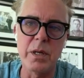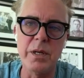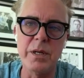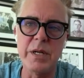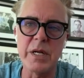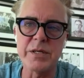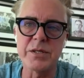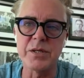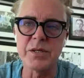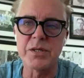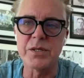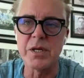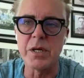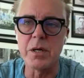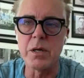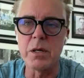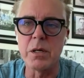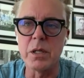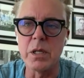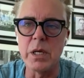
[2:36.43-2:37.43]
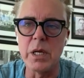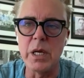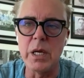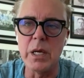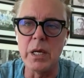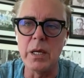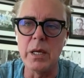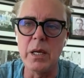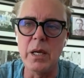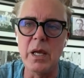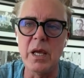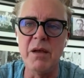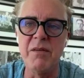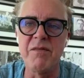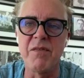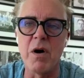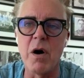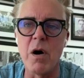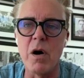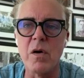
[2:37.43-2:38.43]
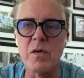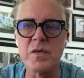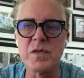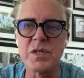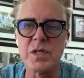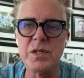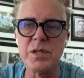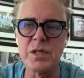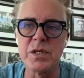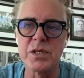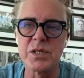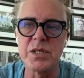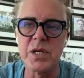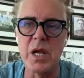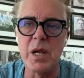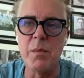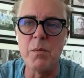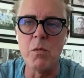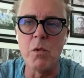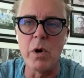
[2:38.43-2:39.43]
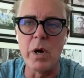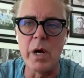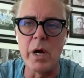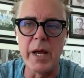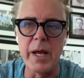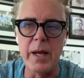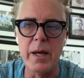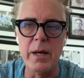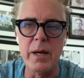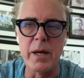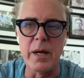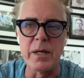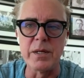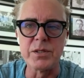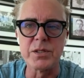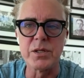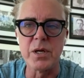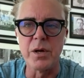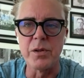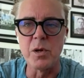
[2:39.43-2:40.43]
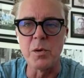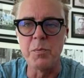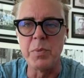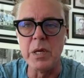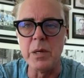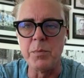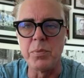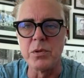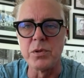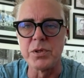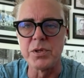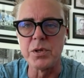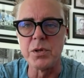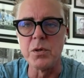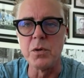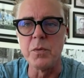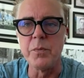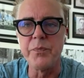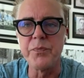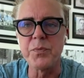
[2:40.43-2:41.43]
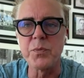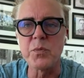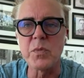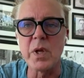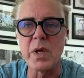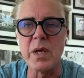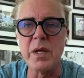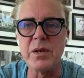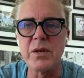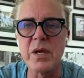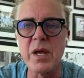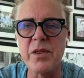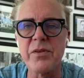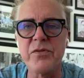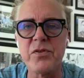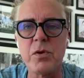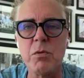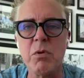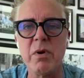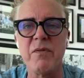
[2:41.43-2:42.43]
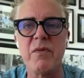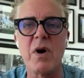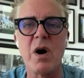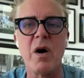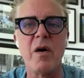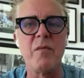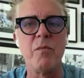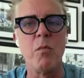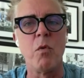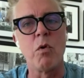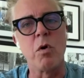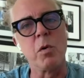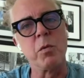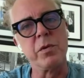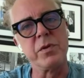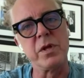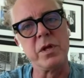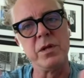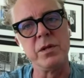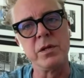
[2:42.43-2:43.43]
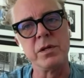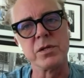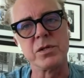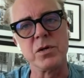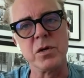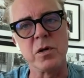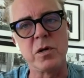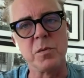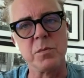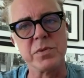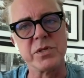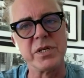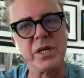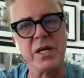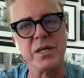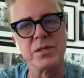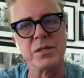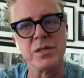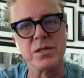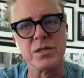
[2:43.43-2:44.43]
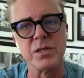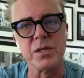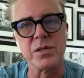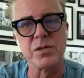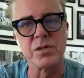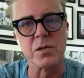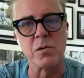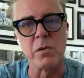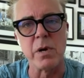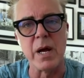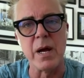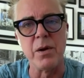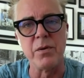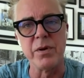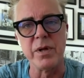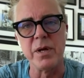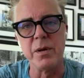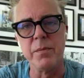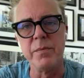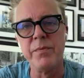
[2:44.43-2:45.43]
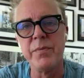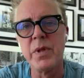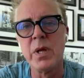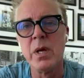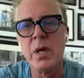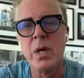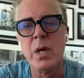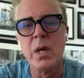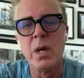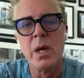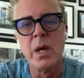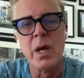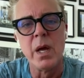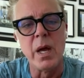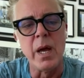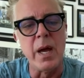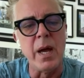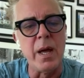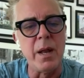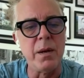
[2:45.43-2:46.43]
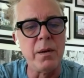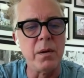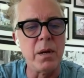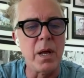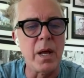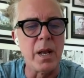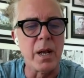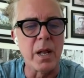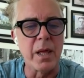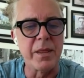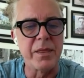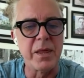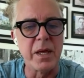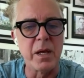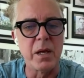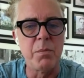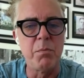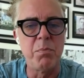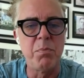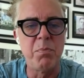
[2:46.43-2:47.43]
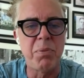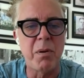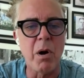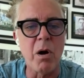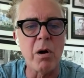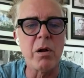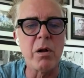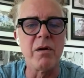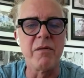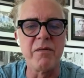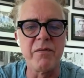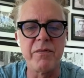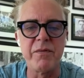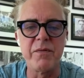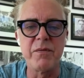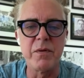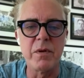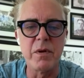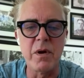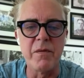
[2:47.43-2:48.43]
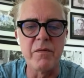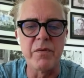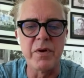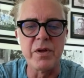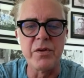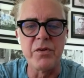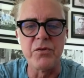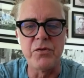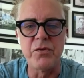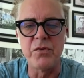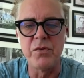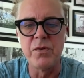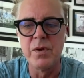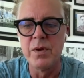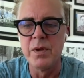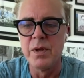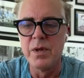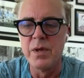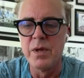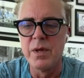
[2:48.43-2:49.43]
necessarily evolves in the same way as other people do. He tends to evolve more within the circumstances that surround him. And I think part of his